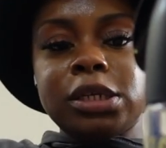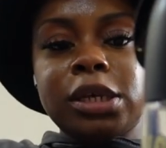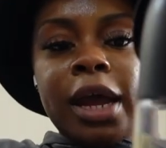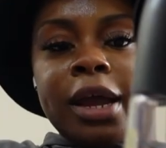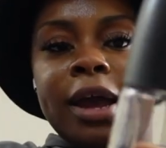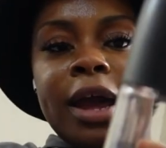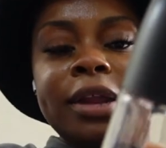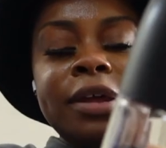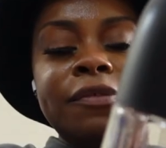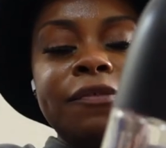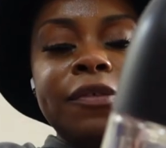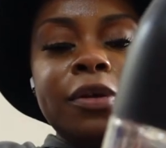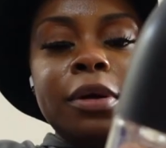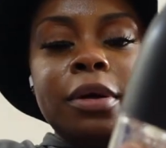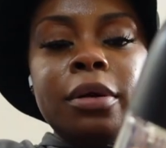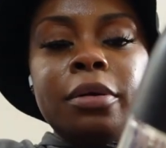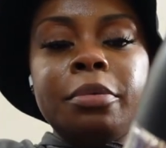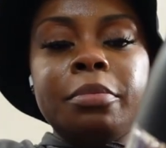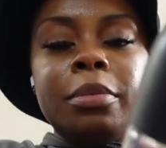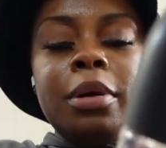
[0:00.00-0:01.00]
I got it
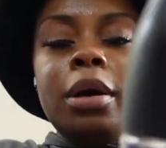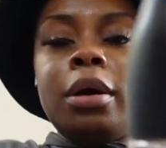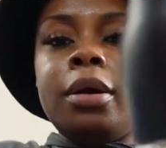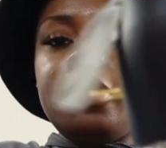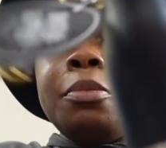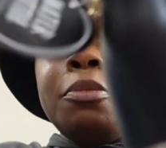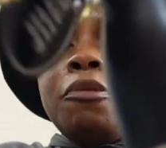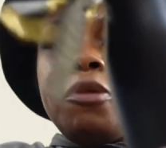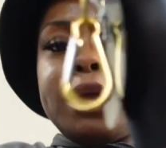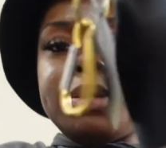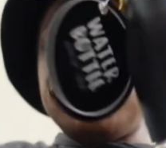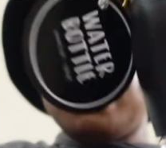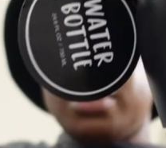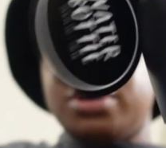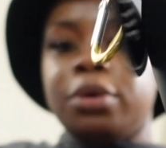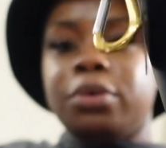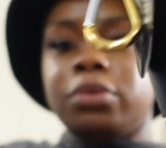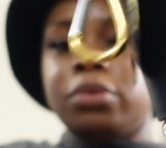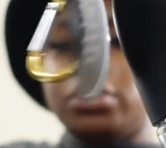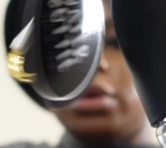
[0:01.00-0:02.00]
from um,
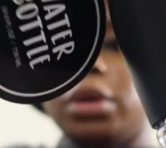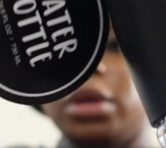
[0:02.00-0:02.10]
Rainbow